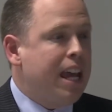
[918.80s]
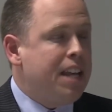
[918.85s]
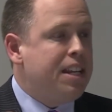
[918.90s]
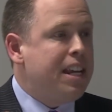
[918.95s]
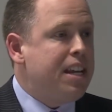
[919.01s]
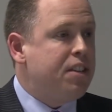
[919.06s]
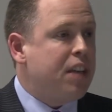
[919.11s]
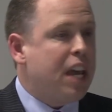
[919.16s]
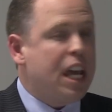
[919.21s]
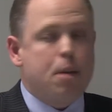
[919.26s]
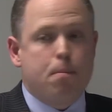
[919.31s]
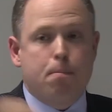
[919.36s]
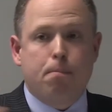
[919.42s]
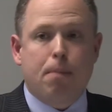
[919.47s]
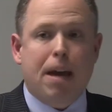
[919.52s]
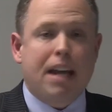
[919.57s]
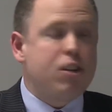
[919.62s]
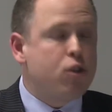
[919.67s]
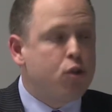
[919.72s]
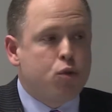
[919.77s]
It is a
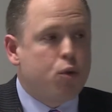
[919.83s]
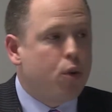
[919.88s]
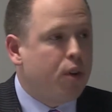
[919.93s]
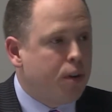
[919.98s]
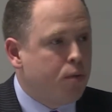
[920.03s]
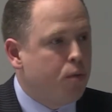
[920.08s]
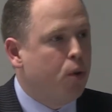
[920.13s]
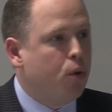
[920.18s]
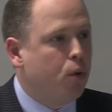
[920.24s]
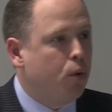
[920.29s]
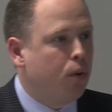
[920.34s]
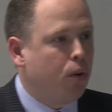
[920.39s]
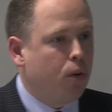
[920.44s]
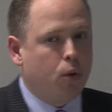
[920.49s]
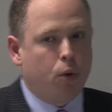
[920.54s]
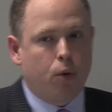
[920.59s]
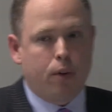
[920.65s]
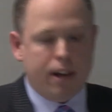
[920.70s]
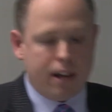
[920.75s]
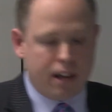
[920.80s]
mandatory
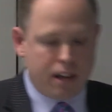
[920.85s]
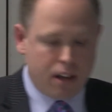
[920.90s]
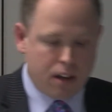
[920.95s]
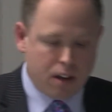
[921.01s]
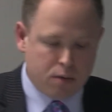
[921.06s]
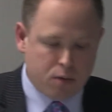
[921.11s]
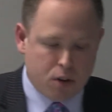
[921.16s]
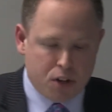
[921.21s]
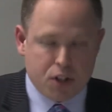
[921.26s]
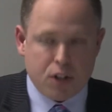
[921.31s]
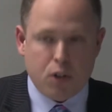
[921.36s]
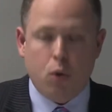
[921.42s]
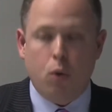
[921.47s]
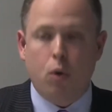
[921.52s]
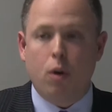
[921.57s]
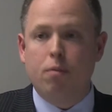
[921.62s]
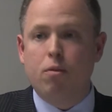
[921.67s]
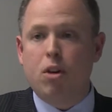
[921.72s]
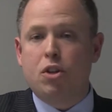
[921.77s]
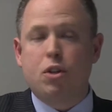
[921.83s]
rule or a Russian
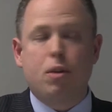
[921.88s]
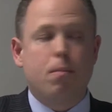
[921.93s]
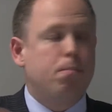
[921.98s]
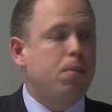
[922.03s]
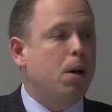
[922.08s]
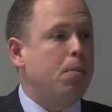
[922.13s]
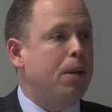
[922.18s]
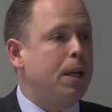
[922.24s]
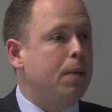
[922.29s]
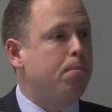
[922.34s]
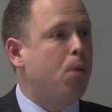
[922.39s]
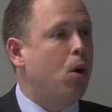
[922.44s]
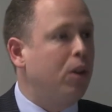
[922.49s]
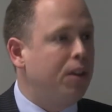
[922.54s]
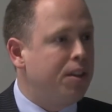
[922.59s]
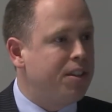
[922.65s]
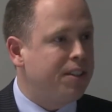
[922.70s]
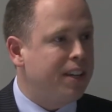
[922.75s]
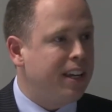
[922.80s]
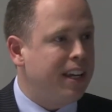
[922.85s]
law or a Russian public
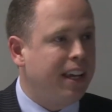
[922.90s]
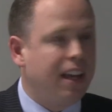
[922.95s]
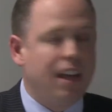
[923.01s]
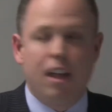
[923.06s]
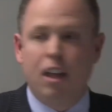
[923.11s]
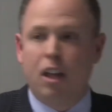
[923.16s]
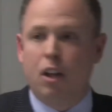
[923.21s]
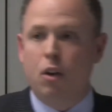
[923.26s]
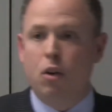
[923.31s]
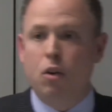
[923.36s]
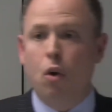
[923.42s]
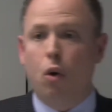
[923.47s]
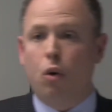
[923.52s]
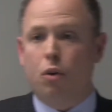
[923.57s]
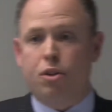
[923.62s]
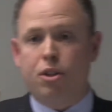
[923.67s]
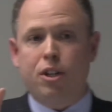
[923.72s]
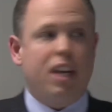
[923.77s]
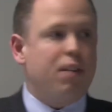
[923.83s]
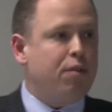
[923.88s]
policy
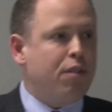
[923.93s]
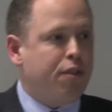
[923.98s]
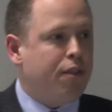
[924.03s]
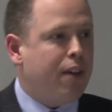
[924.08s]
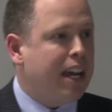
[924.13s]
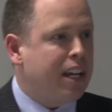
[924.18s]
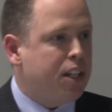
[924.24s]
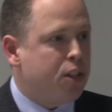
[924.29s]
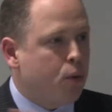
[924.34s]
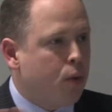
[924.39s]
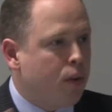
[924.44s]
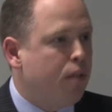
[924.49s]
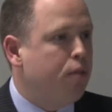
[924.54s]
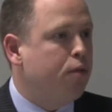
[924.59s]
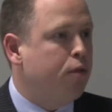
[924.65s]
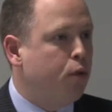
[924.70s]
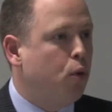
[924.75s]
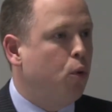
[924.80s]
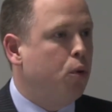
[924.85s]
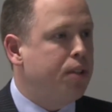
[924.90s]
not to give effect to and
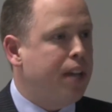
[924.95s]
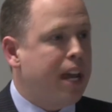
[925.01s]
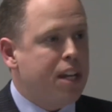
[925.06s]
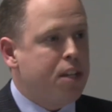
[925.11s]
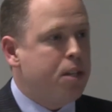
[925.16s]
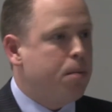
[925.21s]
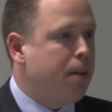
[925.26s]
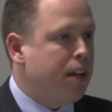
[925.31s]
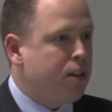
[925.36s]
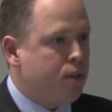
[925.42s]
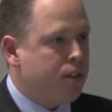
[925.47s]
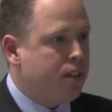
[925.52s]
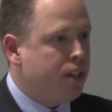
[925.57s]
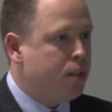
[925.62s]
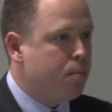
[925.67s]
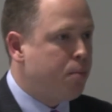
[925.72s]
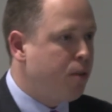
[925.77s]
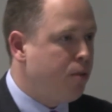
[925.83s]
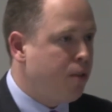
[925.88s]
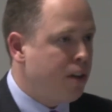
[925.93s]
enforce asymmetric
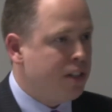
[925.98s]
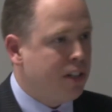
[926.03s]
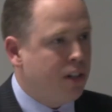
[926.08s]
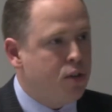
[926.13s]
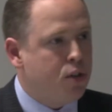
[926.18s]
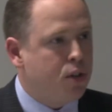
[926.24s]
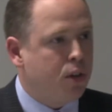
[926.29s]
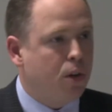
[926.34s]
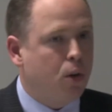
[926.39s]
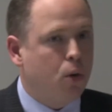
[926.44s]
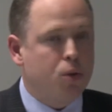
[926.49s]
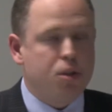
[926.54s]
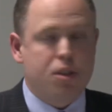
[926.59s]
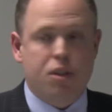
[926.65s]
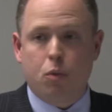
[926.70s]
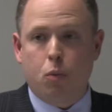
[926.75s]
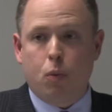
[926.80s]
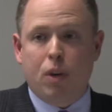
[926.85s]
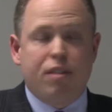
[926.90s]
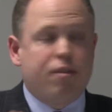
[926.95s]
dispute resolution
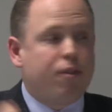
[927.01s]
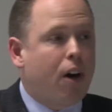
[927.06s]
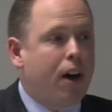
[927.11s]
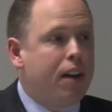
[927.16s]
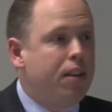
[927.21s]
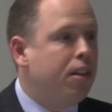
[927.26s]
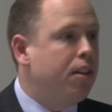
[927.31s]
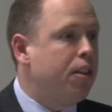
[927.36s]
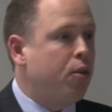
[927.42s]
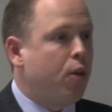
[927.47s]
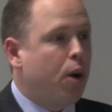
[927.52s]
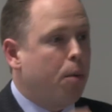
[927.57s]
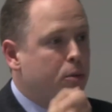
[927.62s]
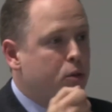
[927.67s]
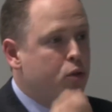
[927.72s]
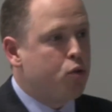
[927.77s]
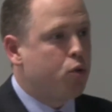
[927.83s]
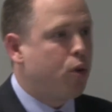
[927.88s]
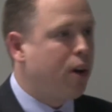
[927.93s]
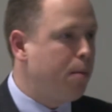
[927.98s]
clauses, and we find that the
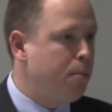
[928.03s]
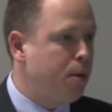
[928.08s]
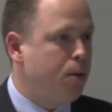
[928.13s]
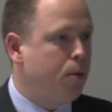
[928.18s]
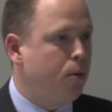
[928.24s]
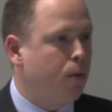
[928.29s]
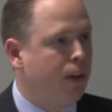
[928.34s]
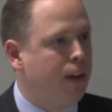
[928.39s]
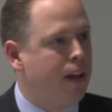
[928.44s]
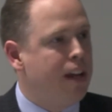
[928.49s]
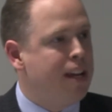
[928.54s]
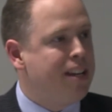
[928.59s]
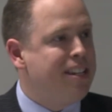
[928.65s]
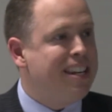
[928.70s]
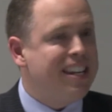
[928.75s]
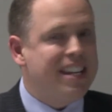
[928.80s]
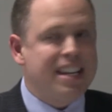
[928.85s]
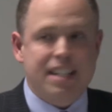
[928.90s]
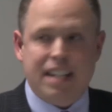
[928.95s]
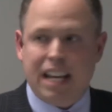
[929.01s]
arbitral tribunal
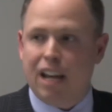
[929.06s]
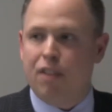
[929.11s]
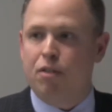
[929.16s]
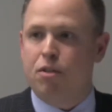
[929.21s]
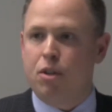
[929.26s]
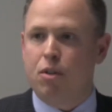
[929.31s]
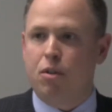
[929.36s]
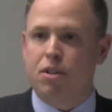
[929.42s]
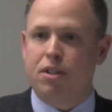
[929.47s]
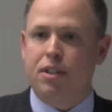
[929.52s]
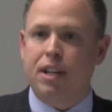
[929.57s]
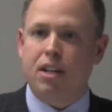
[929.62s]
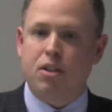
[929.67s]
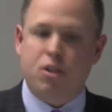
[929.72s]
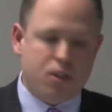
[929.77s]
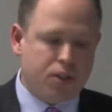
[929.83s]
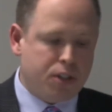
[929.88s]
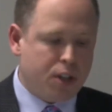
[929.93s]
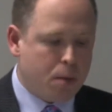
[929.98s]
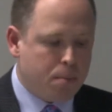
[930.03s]
didn't have
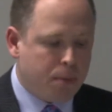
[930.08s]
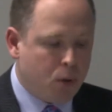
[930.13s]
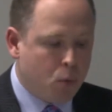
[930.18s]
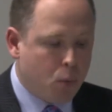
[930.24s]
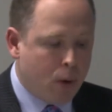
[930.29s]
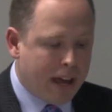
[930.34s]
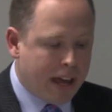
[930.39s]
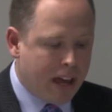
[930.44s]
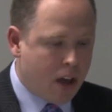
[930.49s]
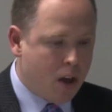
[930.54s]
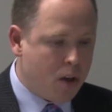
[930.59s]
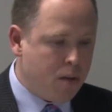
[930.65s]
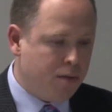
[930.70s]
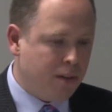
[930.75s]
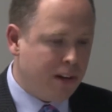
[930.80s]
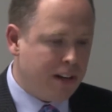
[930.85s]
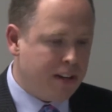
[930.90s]
jurisdiction. So beware